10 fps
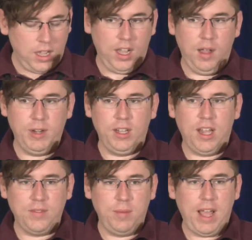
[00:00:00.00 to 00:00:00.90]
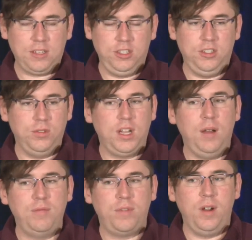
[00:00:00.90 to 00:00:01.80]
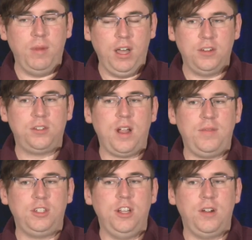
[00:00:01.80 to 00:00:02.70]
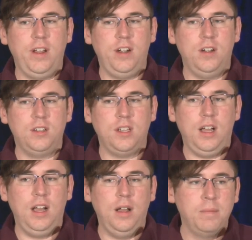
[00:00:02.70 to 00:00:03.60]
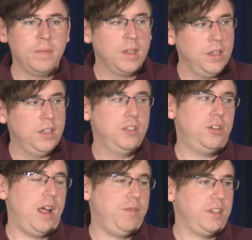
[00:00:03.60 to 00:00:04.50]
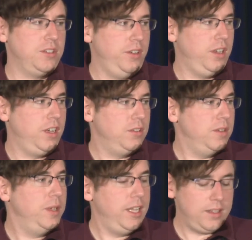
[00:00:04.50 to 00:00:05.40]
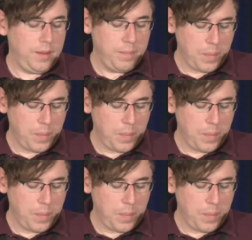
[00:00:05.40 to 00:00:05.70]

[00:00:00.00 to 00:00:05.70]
And a lot of them actually do come from other traffic generators' traffic, so you can go simulate them.